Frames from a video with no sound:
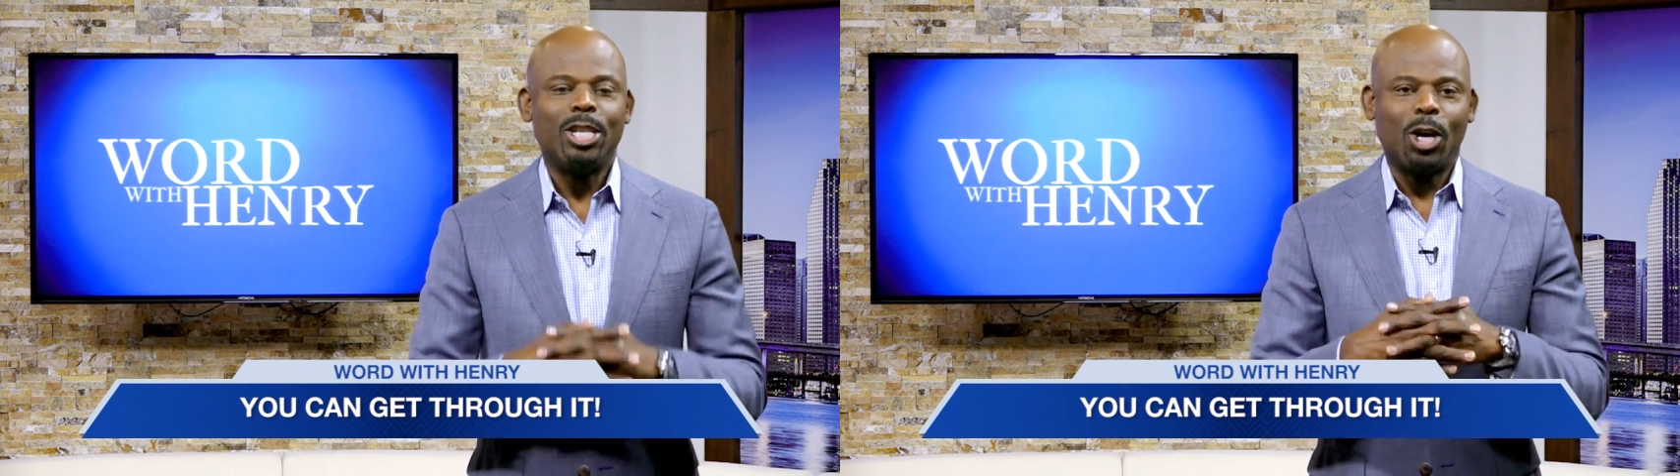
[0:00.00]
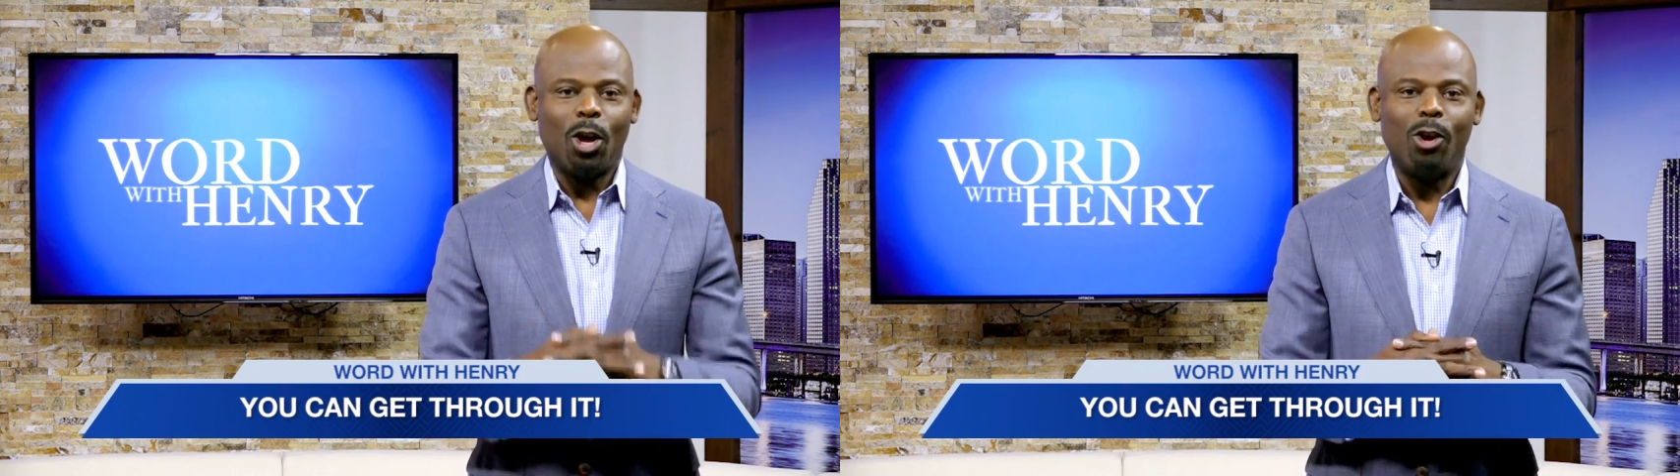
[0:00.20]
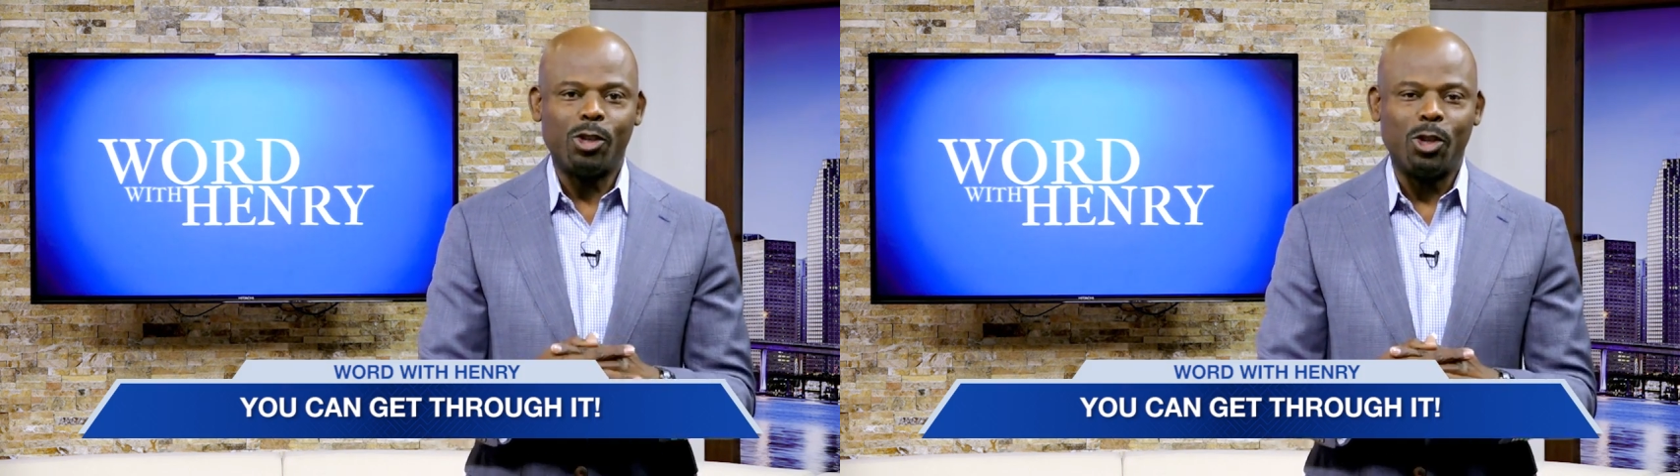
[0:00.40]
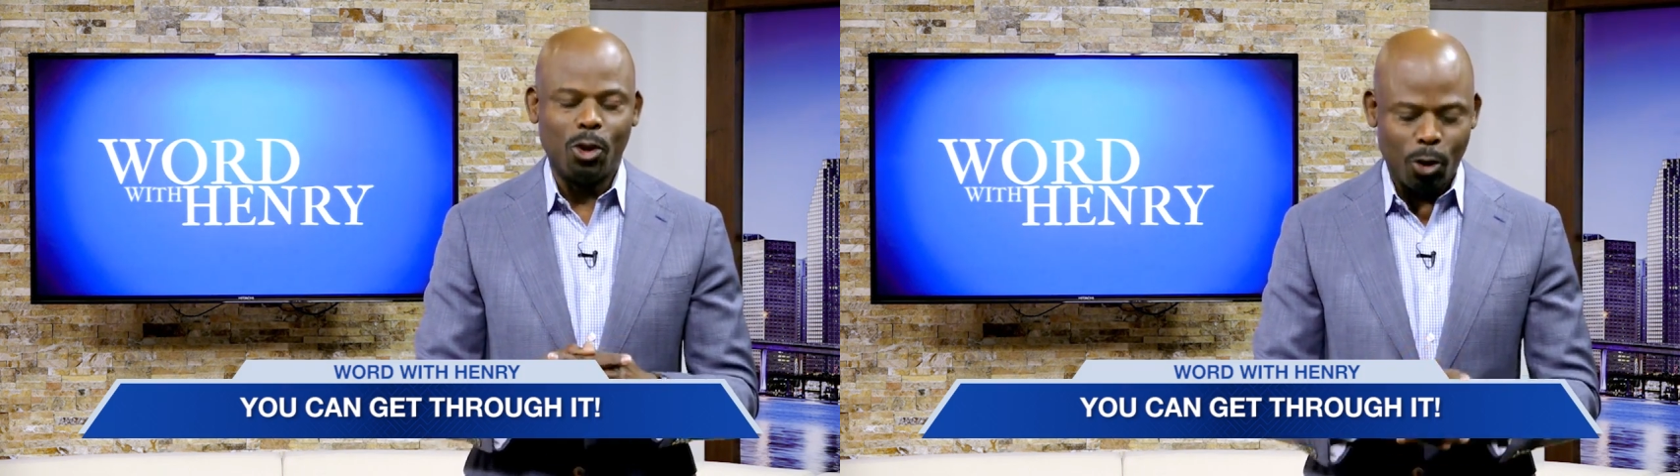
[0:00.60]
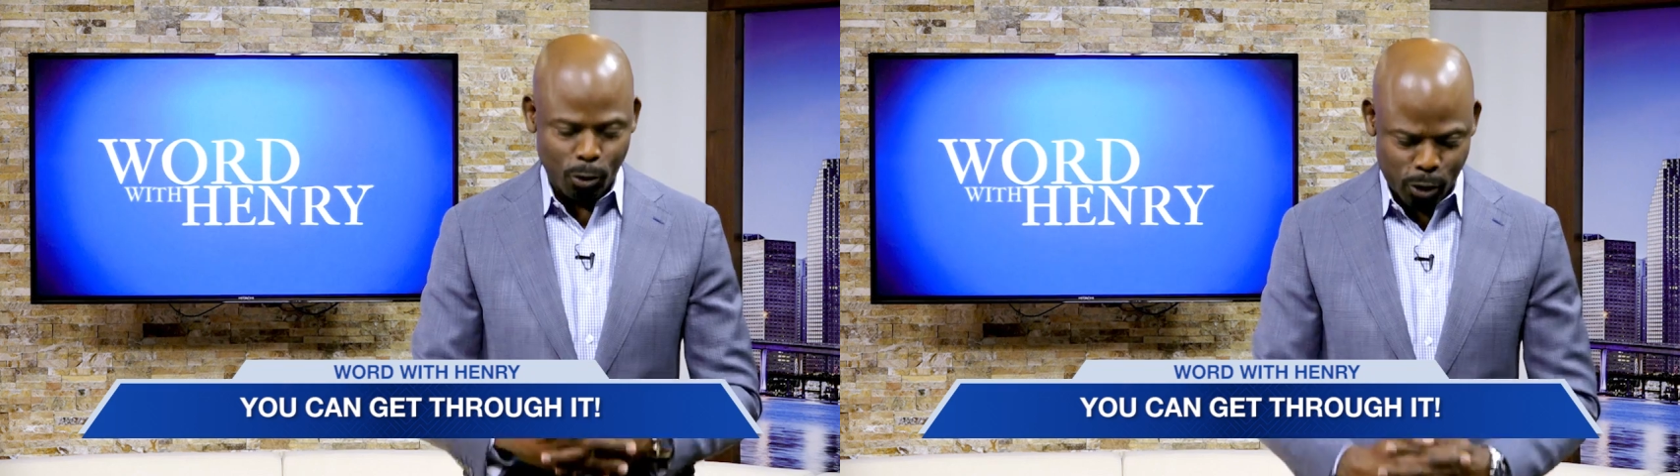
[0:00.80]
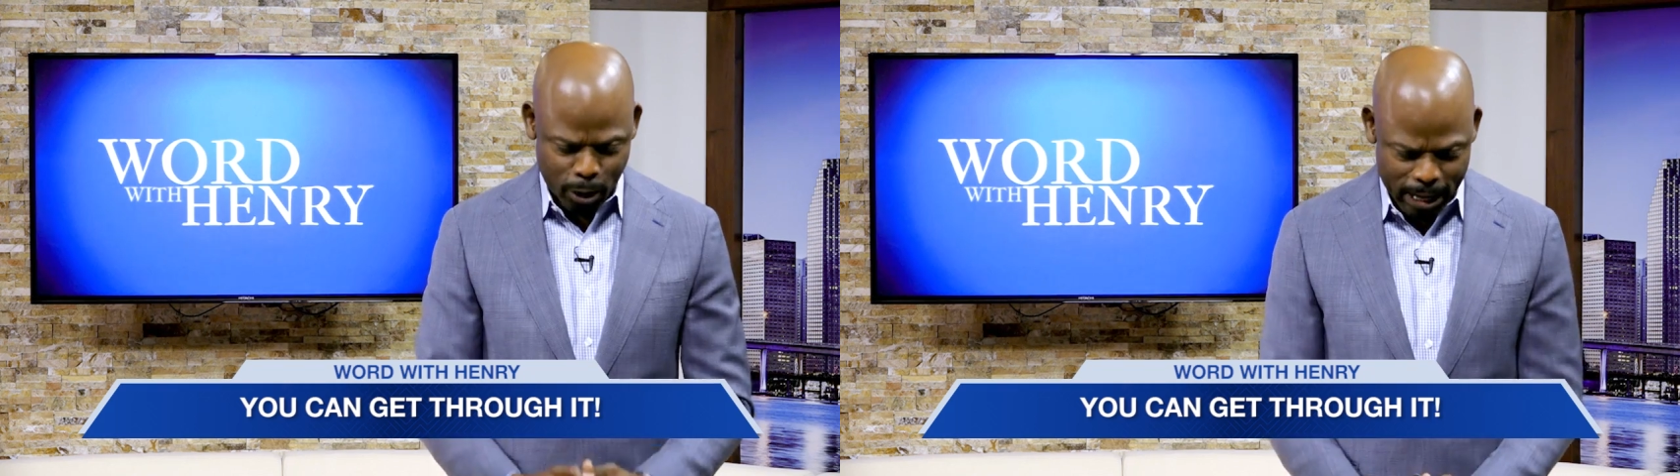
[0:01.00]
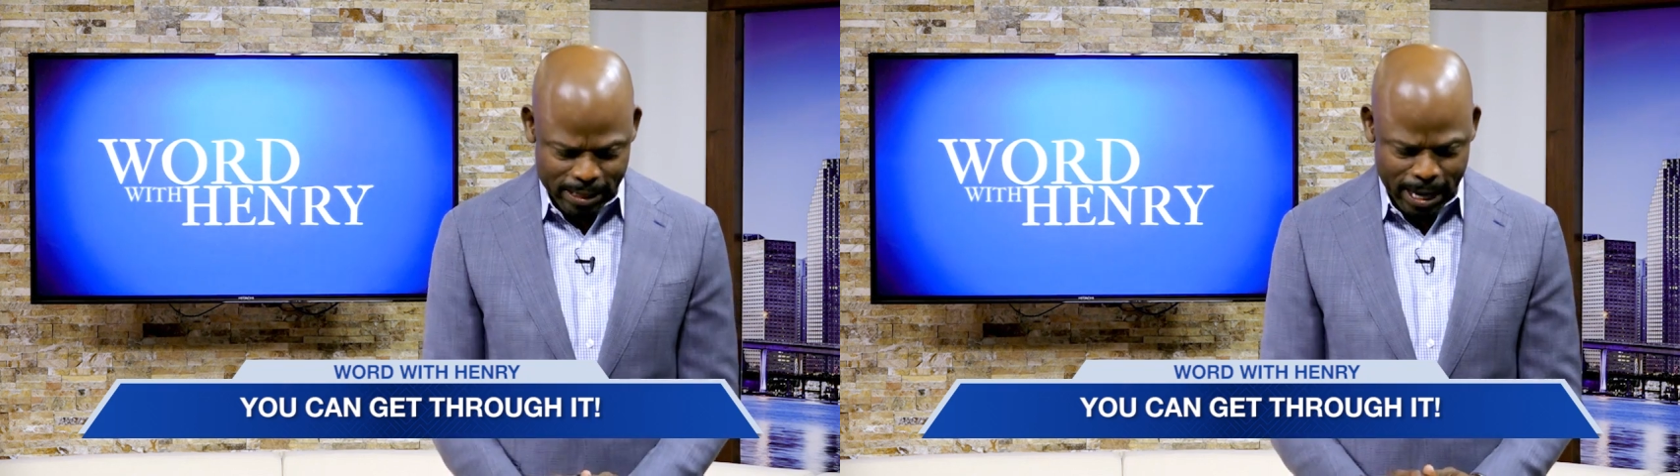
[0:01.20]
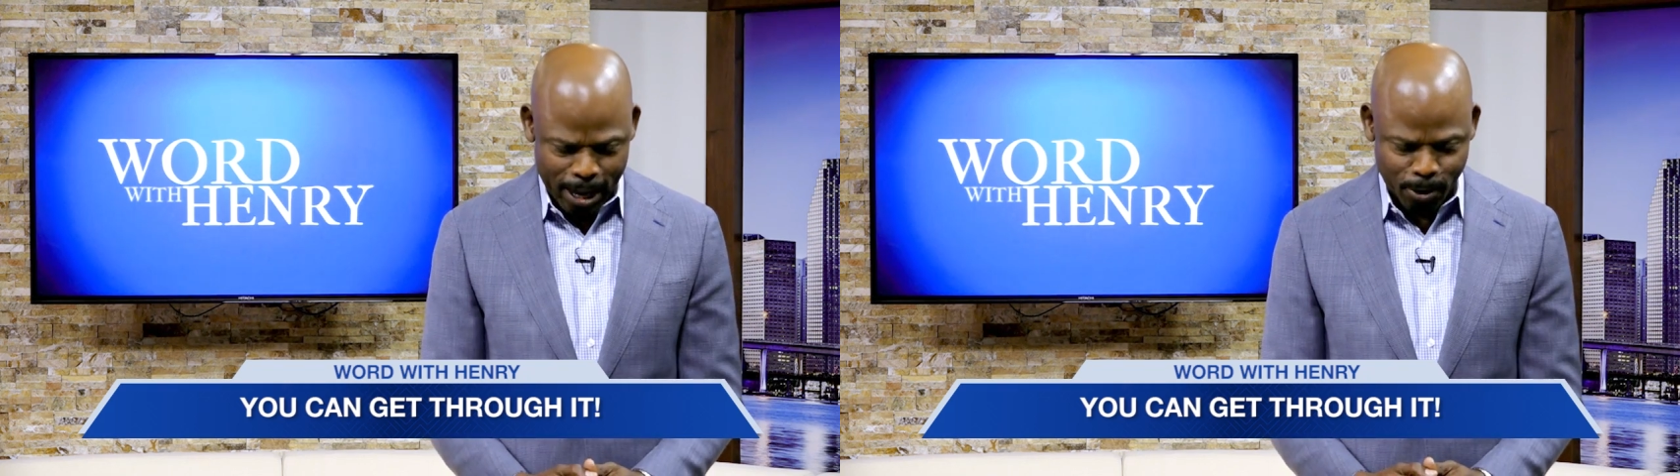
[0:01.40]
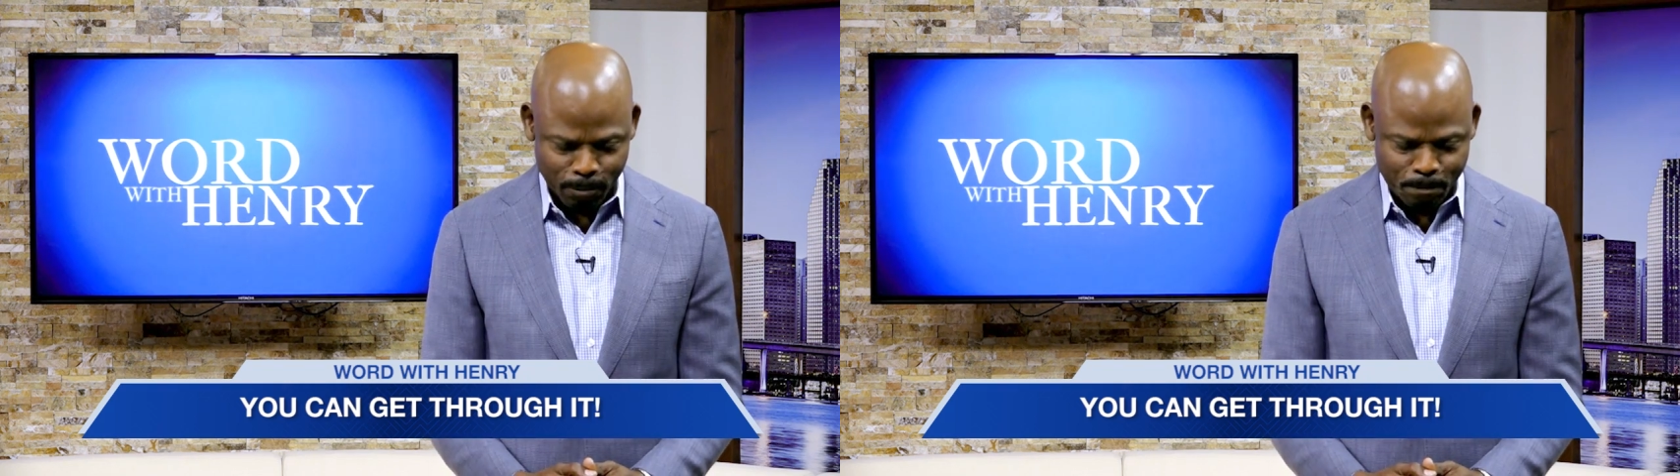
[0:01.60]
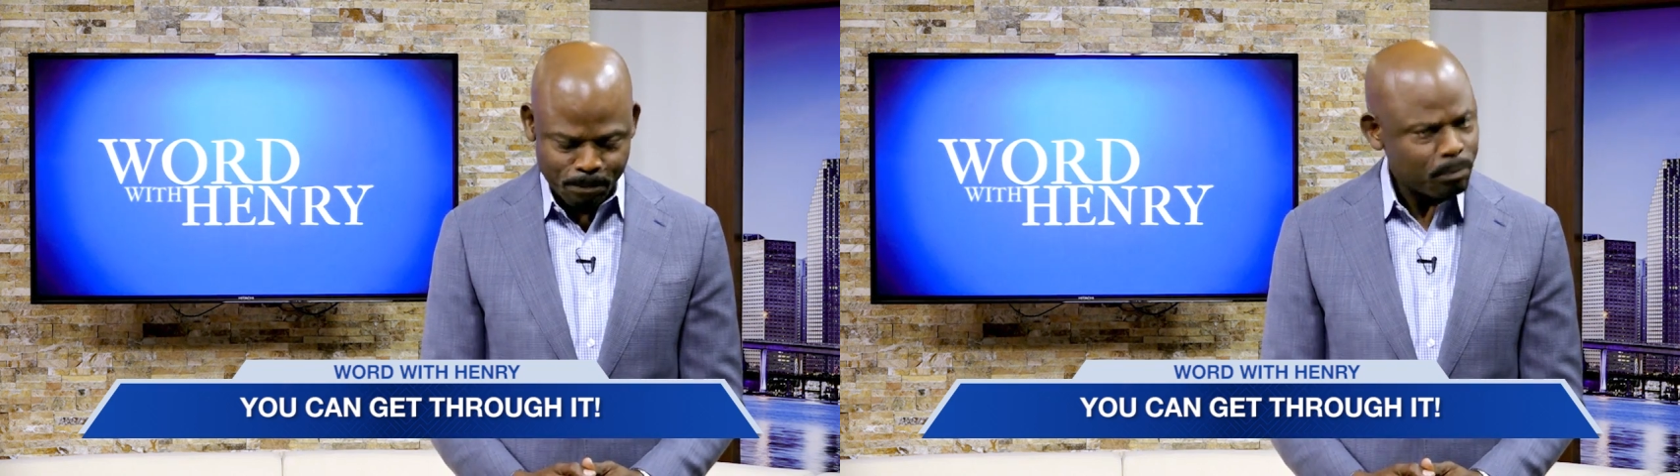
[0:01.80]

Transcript: to cause you to hold your head down.